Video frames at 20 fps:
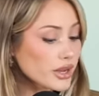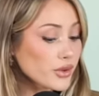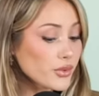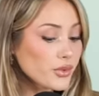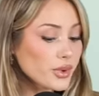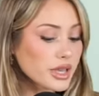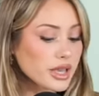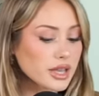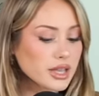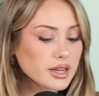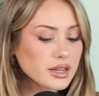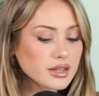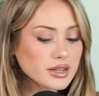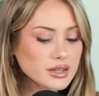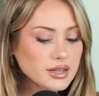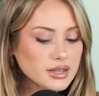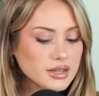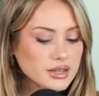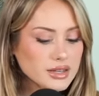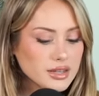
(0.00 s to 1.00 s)
gonna read
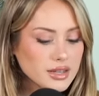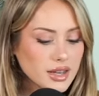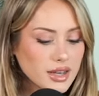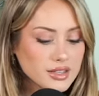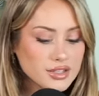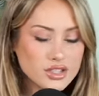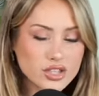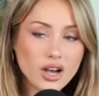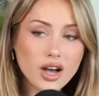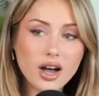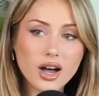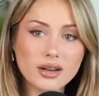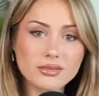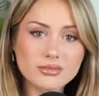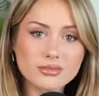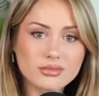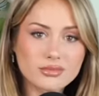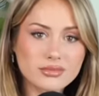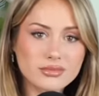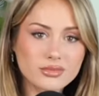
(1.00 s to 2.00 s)
a
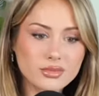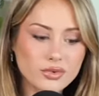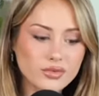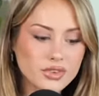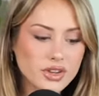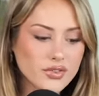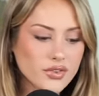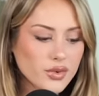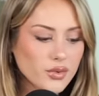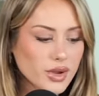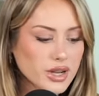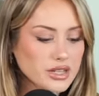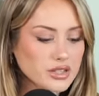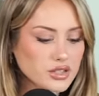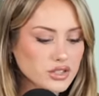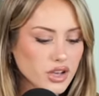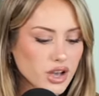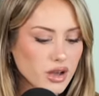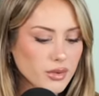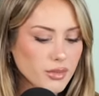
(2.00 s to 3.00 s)
psalm. We've never read a
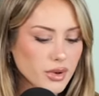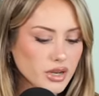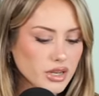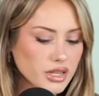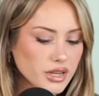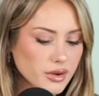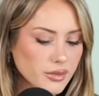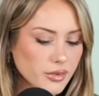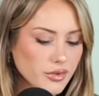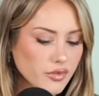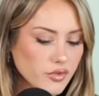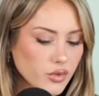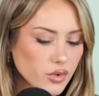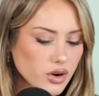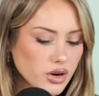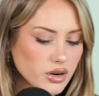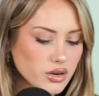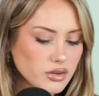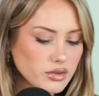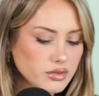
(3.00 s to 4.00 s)
psalm on here
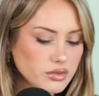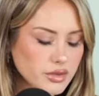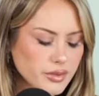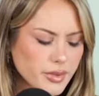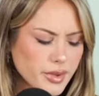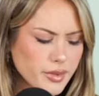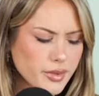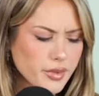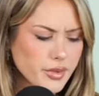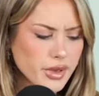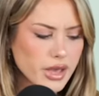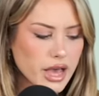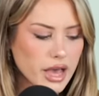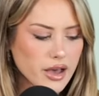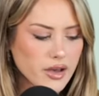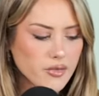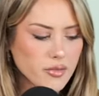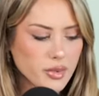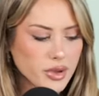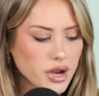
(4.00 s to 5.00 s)
before, or maybe we
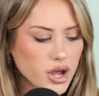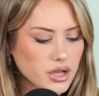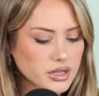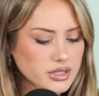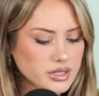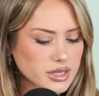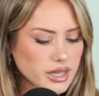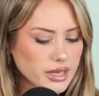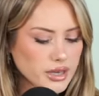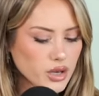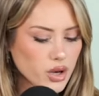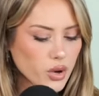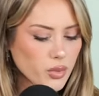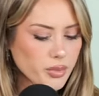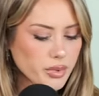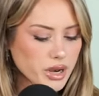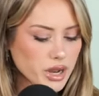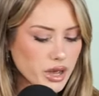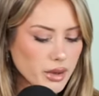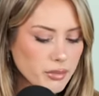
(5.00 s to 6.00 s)
have, but not to like
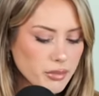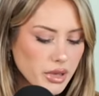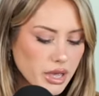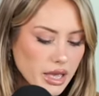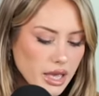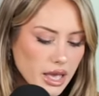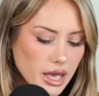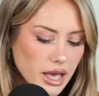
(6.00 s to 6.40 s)
open up.